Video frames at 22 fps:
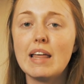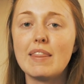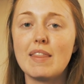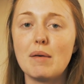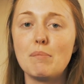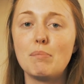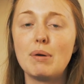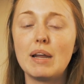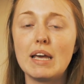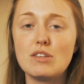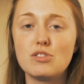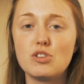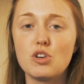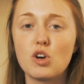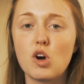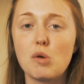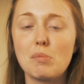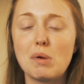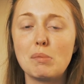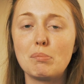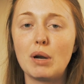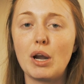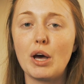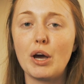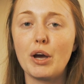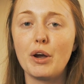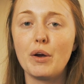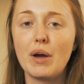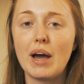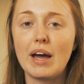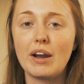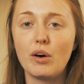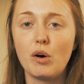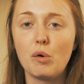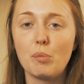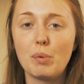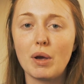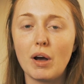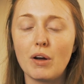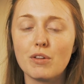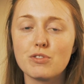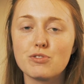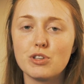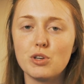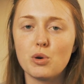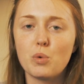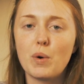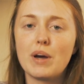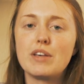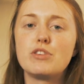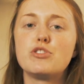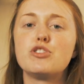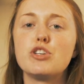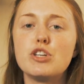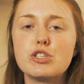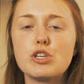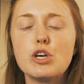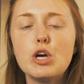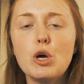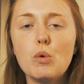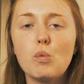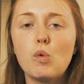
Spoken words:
then please do comment below and I'll be answering your questions.